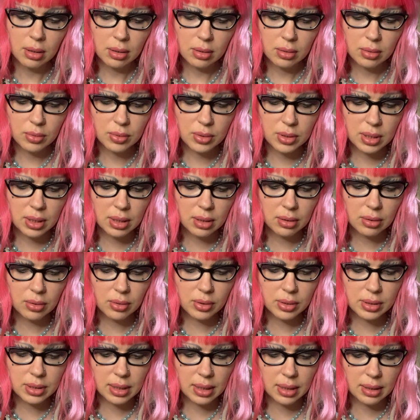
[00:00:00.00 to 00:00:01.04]
Lucy
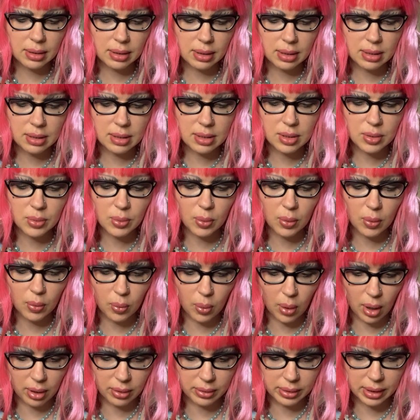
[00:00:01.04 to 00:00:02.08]
looked at these
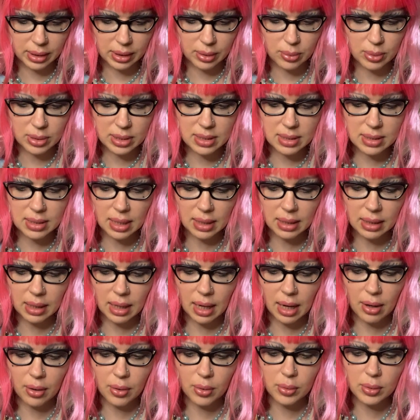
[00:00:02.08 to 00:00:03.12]
while he was setting
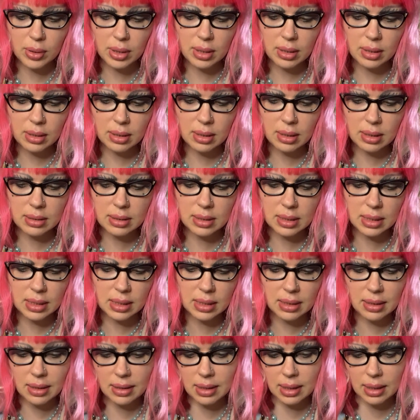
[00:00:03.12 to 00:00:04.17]
out the
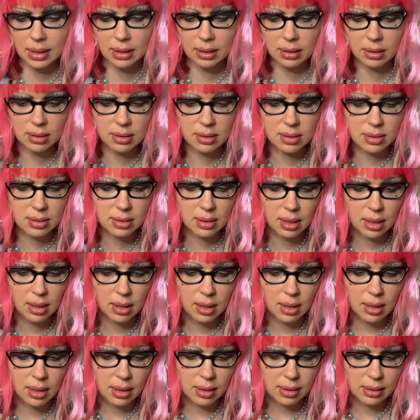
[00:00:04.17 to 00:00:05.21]
tea things.
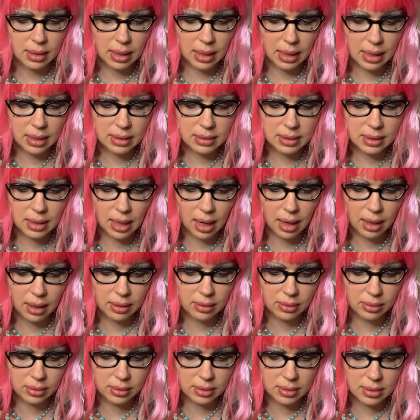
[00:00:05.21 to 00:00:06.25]
They had
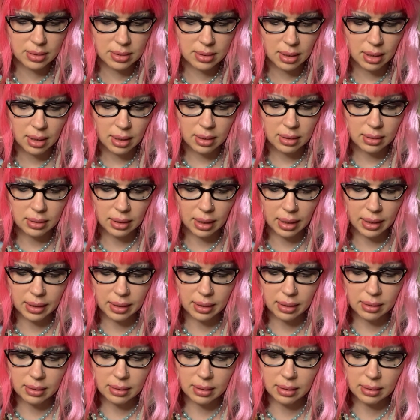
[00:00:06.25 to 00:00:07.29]
tiles,
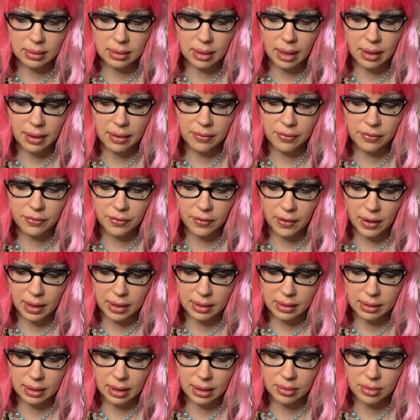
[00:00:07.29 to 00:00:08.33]
like the life
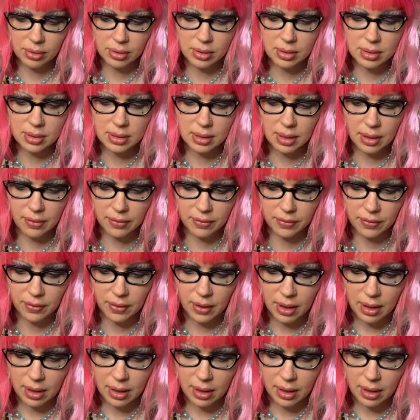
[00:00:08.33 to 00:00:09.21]
and letters of